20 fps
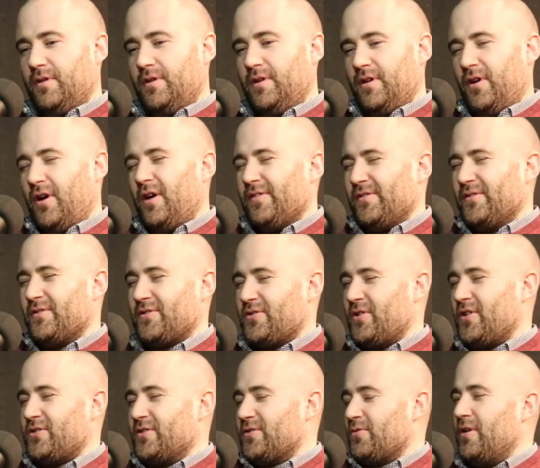the Arsenal
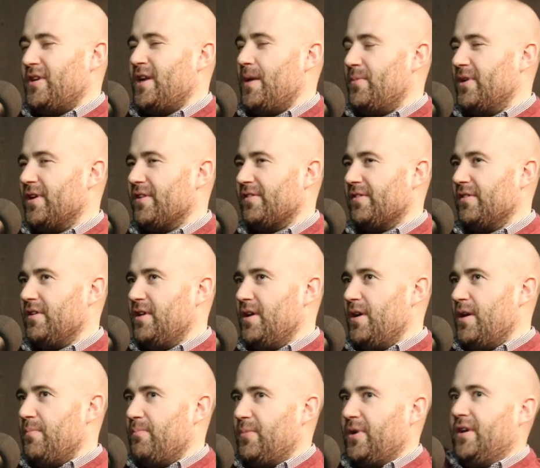structure is quite nebulous
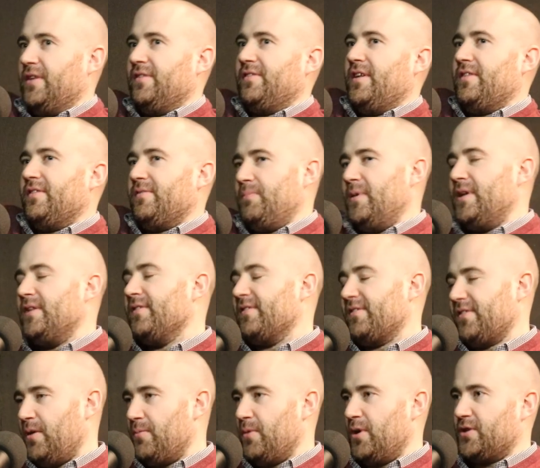because there's been yeah.
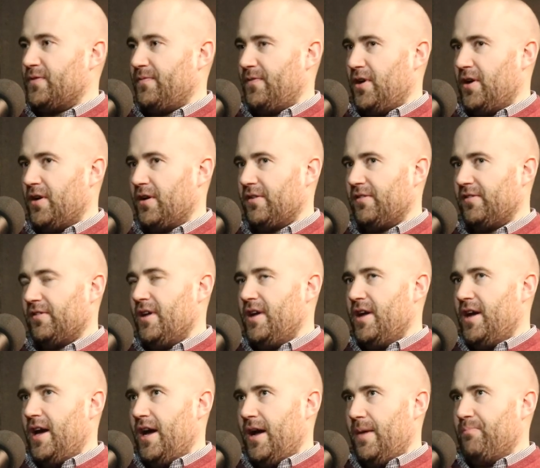so much flux
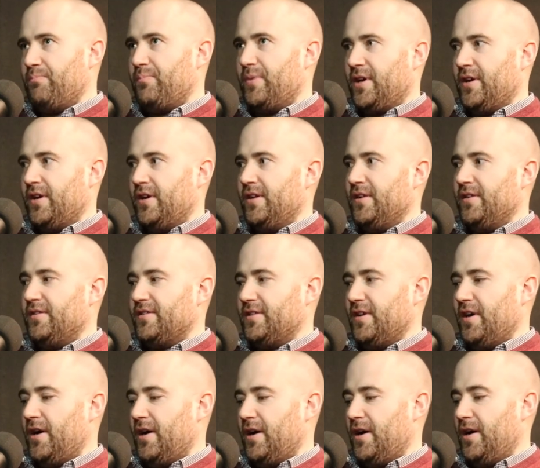and because
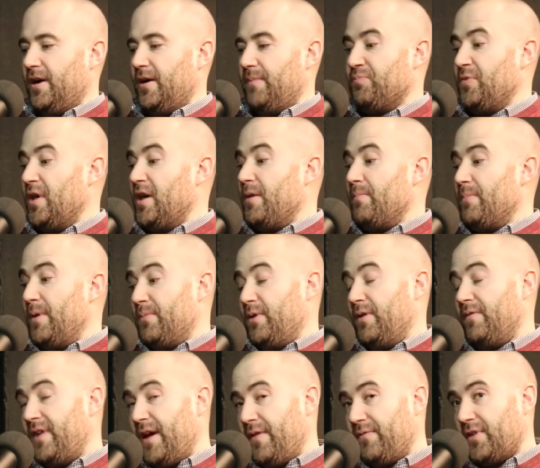uh, people
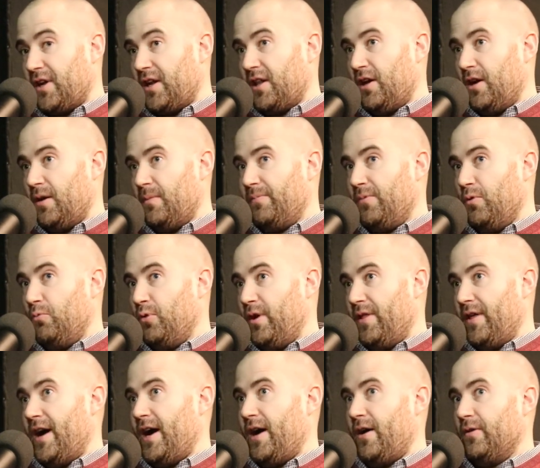have left the club
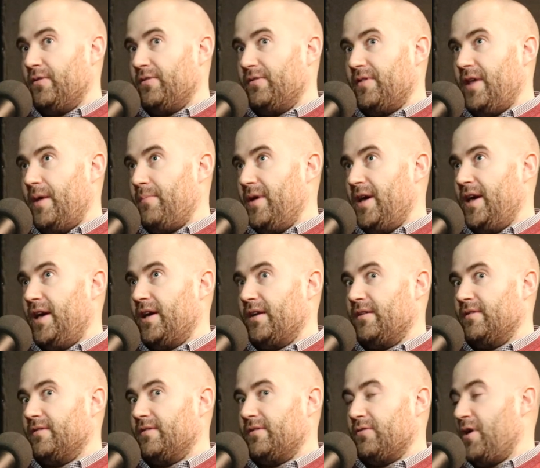without there
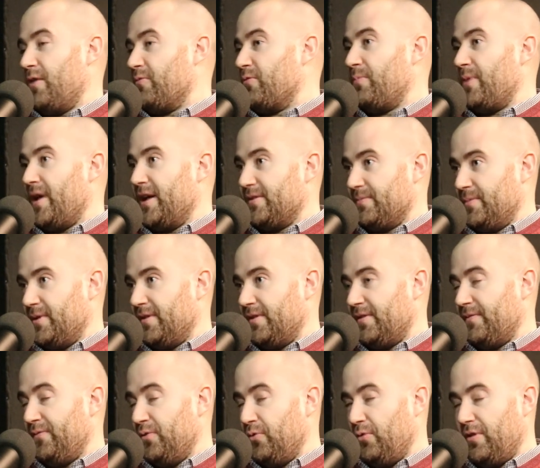being direct replacements
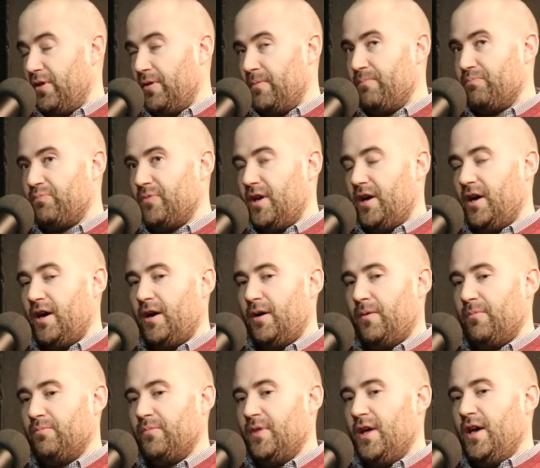for them.
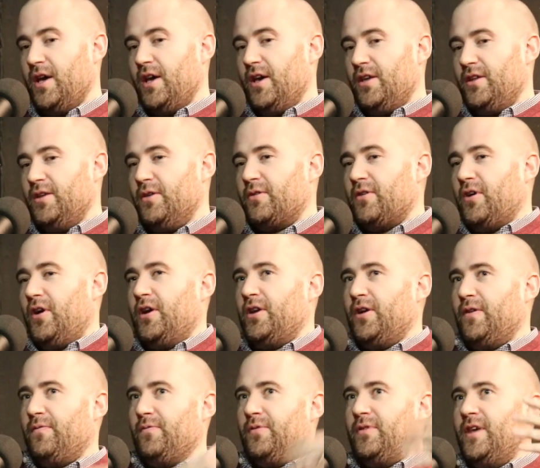Um, you kind
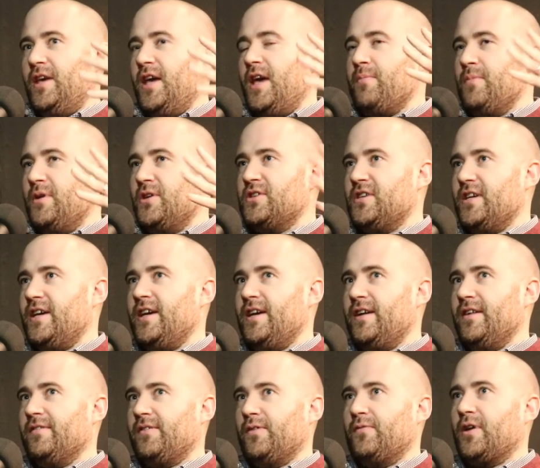of the image
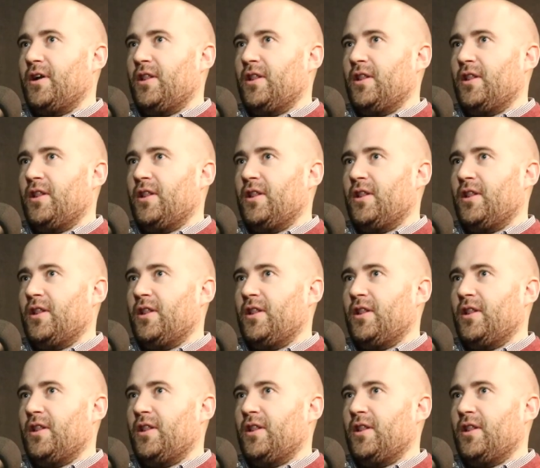is of a